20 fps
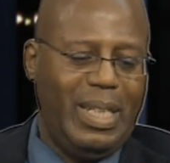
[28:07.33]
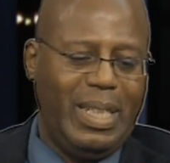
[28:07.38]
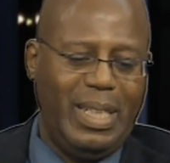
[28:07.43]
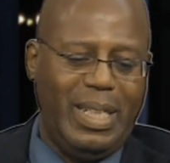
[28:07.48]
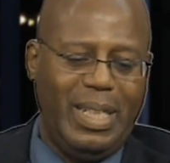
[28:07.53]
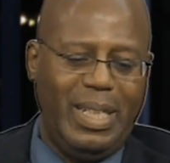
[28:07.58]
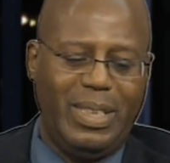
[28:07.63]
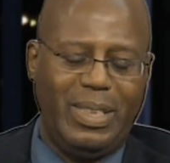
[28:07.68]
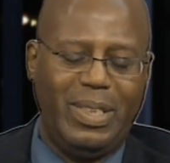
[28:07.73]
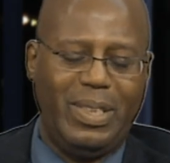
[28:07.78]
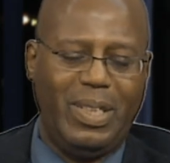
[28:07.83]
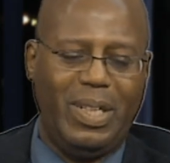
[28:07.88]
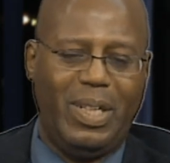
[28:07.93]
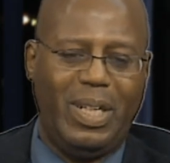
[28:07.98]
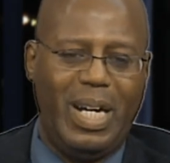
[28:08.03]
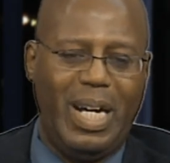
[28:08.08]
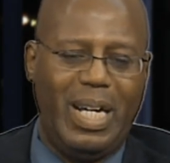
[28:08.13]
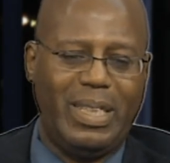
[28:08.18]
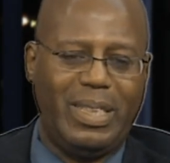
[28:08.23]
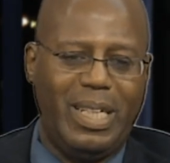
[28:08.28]
And
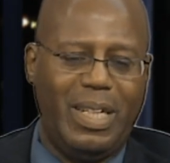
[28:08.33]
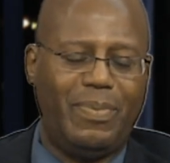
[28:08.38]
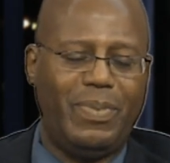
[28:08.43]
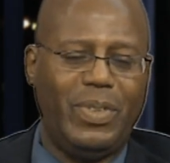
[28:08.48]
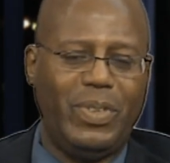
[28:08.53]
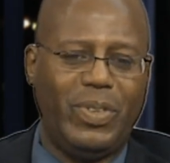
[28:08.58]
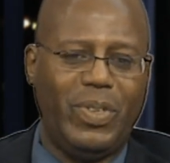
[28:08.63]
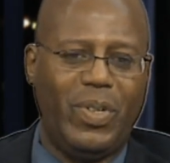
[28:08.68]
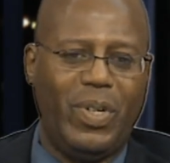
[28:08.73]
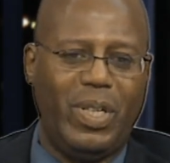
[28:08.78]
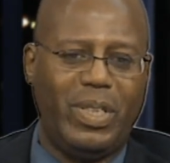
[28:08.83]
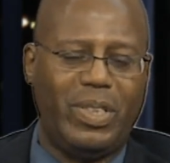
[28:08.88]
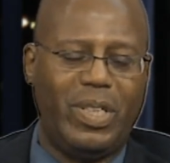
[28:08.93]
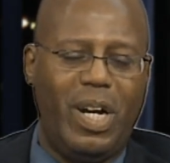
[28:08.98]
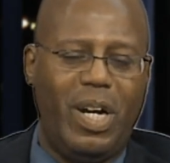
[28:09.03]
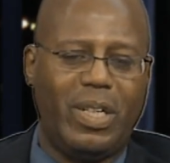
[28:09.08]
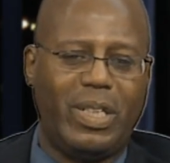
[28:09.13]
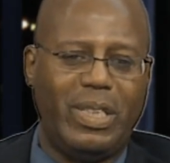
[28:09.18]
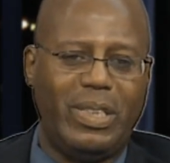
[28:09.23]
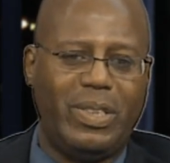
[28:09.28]
I definitely enjoy
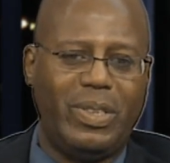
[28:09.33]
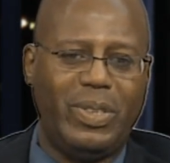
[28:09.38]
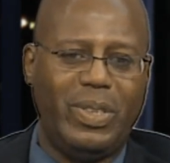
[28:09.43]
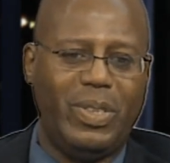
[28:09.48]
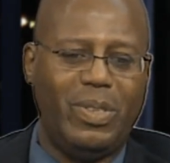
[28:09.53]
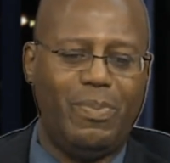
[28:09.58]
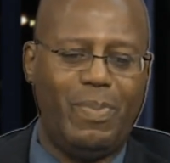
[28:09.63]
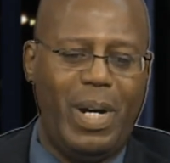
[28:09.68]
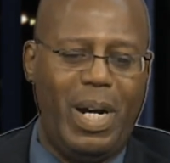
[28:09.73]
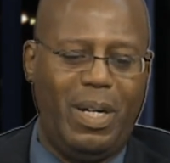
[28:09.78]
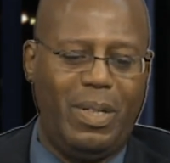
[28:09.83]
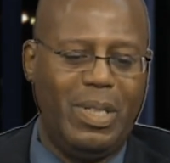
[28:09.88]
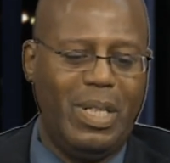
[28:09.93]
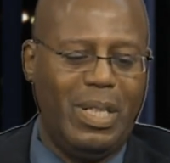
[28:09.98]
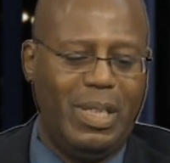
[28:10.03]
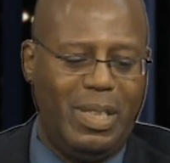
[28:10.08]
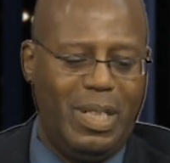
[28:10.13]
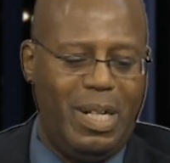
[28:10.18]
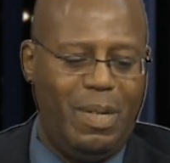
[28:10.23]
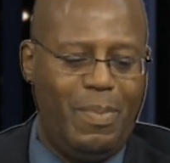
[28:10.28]
talking to you about
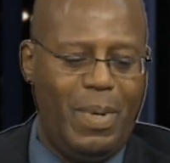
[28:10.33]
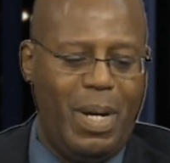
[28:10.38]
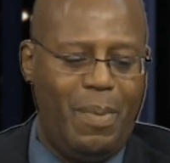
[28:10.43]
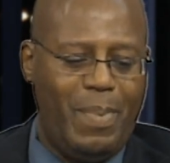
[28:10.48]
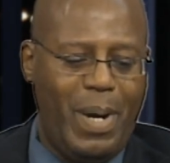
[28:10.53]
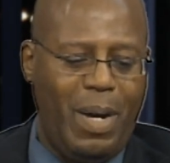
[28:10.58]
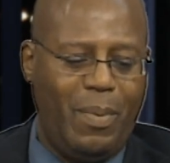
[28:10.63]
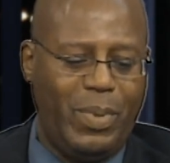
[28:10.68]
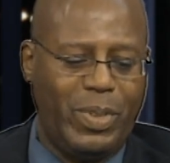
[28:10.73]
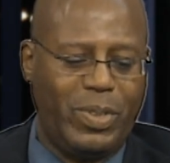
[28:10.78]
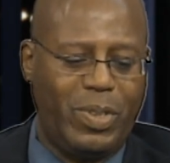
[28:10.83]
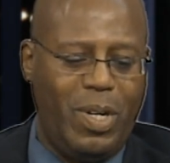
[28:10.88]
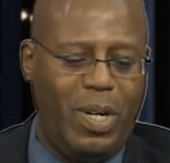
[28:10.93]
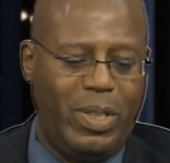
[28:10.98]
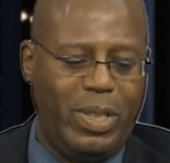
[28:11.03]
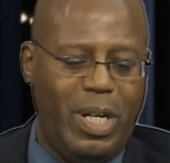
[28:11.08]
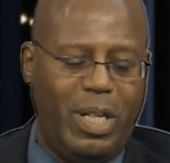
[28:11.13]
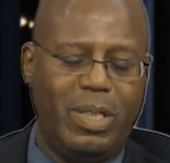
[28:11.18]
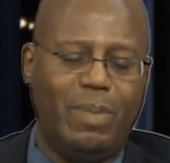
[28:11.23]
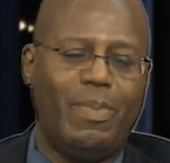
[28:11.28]
what's
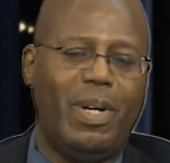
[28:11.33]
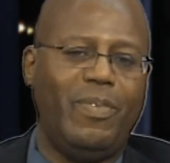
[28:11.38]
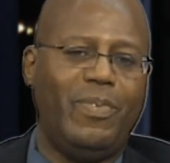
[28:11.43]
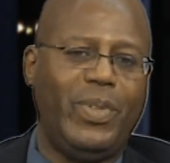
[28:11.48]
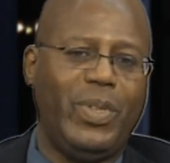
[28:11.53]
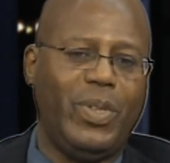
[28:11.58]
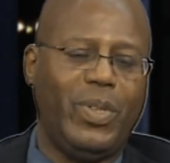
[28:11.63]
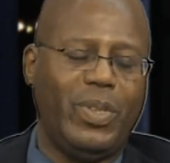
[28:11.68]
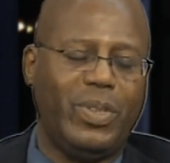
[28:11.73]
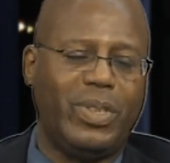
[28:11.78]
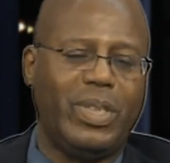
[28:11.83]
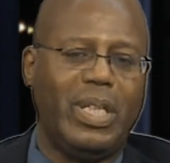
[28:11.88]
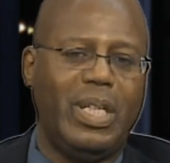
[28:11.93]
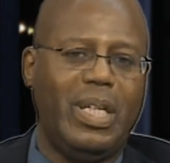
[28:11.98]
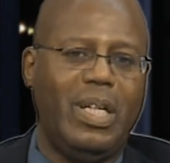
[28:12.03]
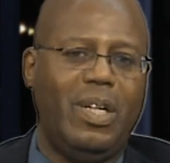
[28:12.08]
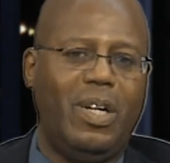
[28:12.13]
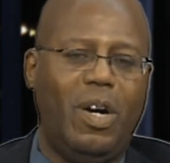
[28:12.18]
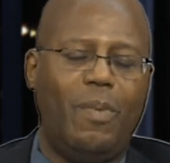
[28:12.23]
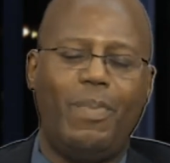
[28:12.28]
going on, and my viewers.
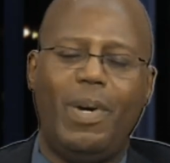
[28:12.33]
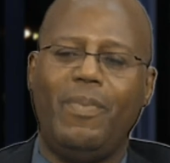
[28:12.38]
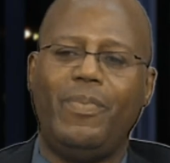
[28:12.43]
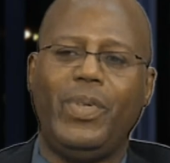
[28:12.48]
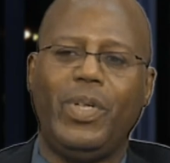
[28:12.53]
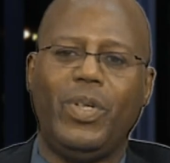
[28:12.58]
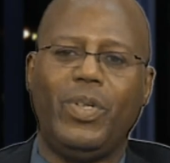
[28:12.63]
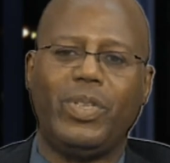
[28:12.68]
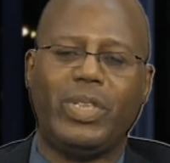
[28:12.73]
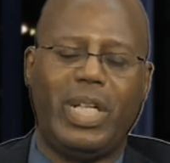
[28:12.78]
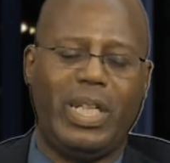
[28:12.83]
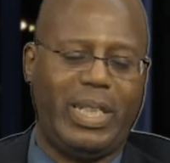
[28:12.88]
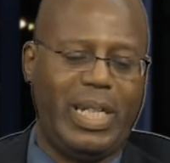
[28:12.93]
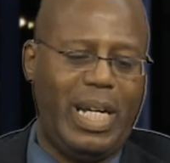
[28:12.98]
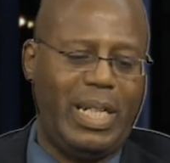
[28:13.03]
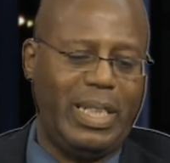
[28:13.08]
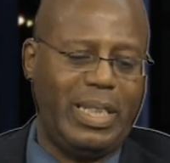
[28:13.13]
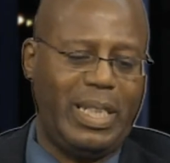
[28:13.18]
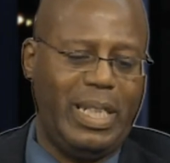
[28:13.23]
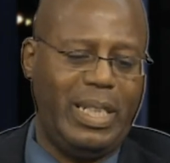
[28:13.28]
Hope my viewers can
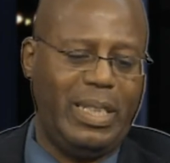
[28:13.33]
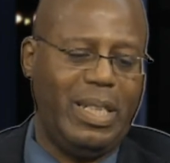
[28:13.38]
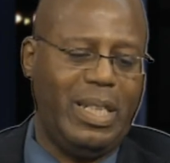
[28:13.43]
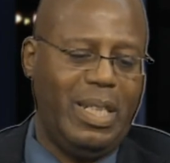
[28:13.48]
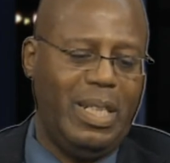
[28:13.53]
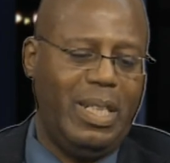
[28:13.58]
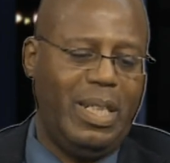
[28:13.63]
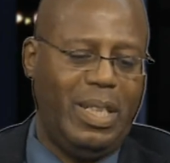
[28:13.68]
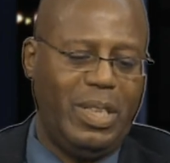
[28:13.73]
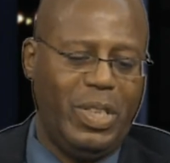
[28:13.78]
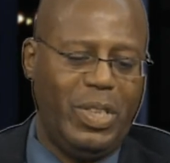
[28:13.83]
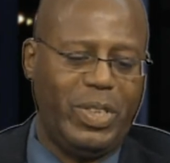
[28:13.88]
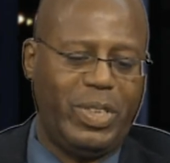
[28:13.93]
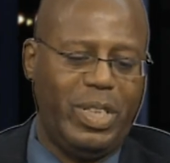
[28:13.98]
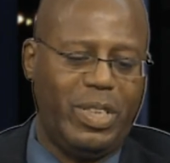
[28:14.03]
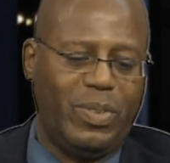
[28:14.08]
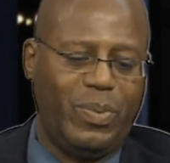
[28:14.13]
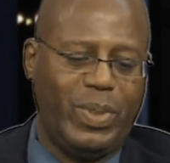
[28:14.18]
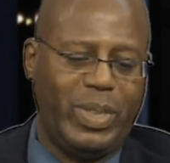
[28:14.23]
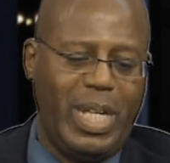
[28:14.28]
kind of get a little
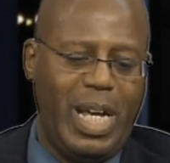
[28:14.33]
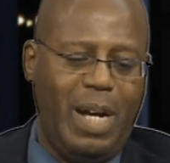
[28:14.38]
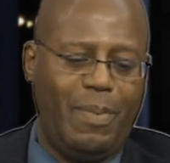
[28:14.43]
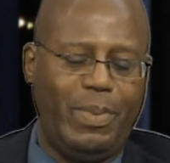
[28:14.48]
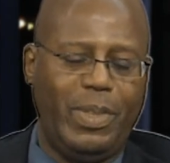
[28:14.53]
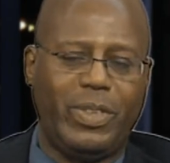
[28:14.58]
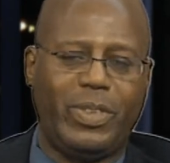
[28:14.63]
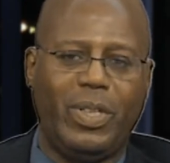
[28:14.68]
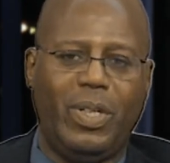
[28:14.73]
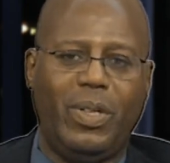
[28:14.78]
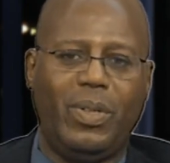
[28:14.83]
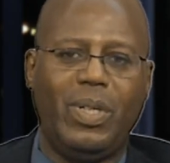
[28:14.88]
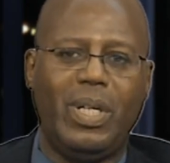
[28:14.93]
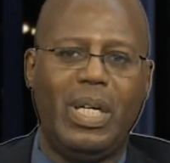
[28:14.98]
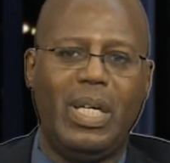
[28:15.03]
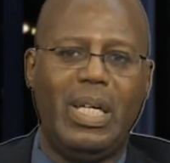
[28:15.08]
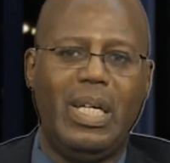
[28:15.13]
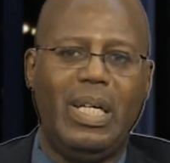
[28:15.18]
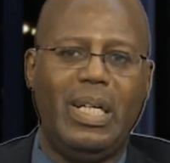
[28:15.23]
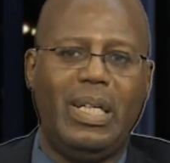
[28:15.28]
sense of what's happening. So
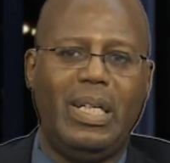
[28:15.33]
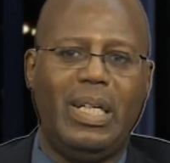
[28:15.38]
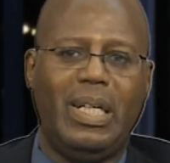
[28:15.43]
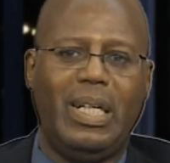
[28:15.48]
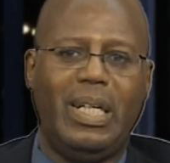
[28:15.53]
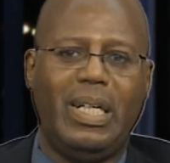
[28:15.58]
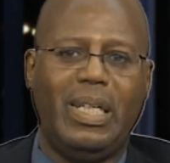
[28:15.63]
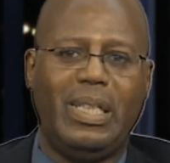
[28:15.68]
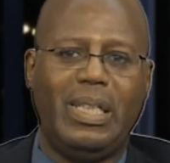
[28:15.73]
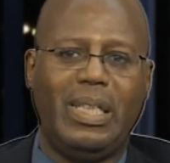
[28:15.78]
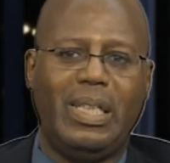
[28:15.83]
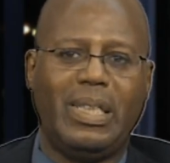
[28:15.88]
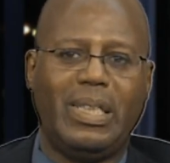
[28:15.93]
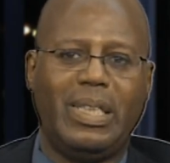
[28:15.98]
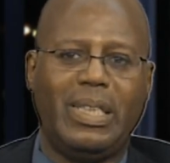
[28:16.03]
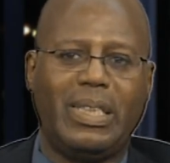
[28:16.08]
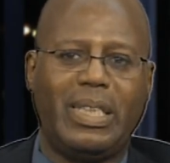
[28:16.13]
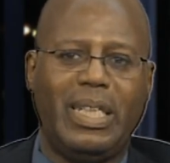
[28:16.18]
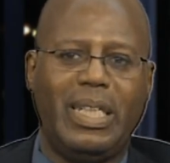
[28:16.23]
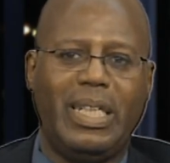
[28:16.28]

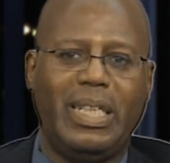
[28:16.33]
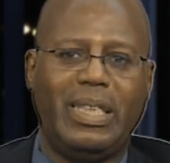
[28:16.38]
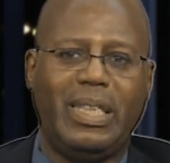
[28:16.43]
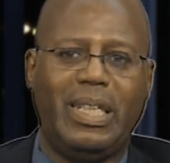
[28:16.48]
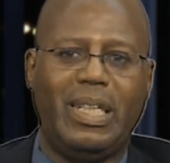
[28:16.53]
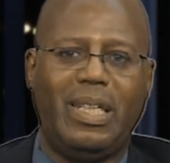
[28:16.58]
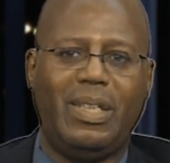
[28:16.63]
again.